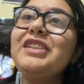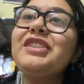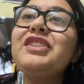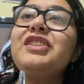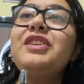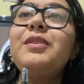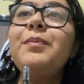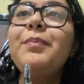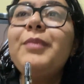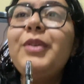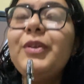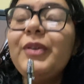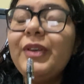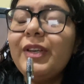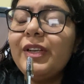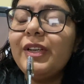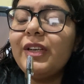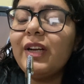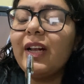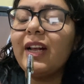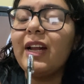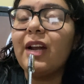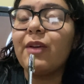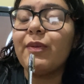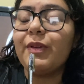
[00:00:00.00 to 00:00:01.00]
She built
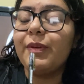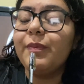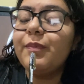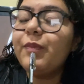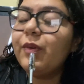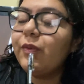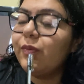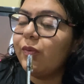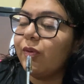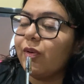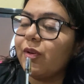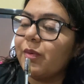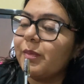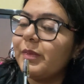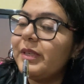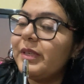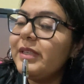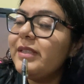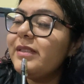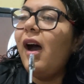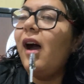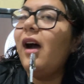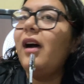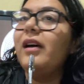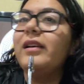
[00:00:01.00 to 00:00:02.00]
her career
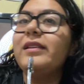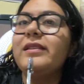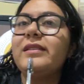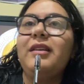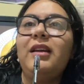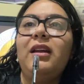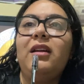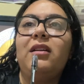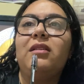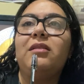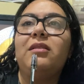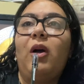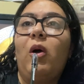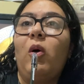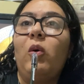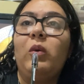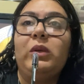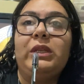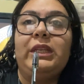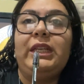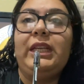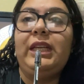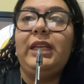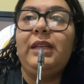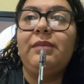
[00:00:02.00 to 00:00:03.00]
performance as her
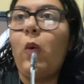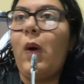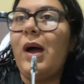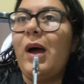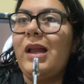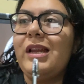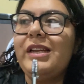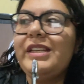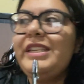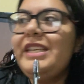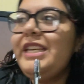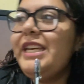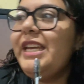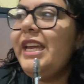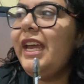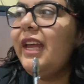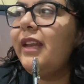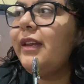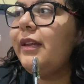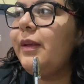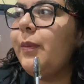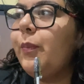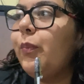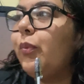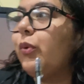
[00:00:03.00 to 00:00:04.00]
only quality
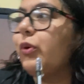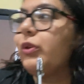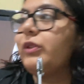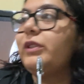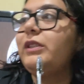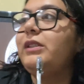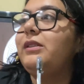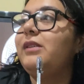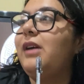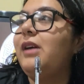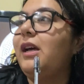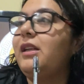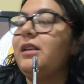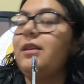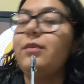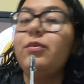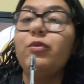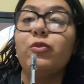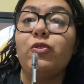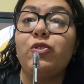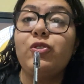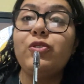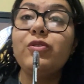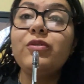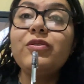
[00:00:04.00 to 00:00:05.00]
and important
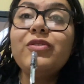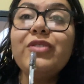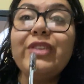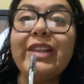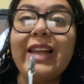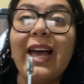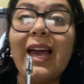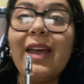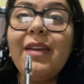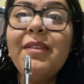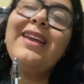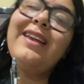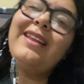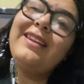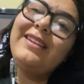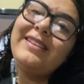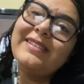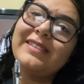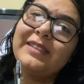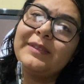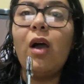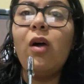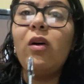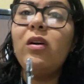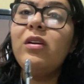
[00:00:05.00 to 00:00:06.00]
attribution to life. And
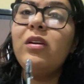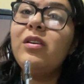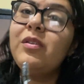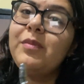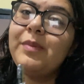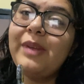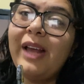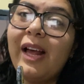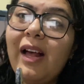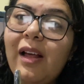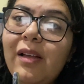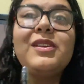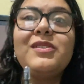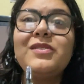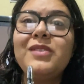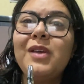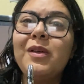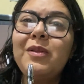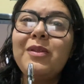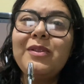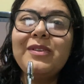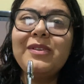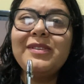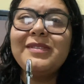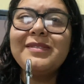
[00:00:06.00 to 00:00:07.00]
listen, on her behalf,
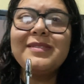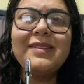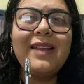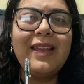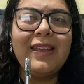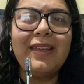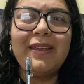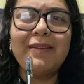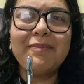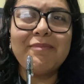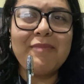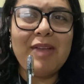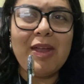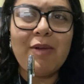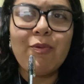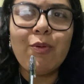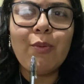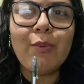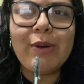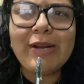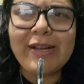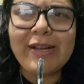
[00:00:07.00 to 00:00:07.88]
so does like everyone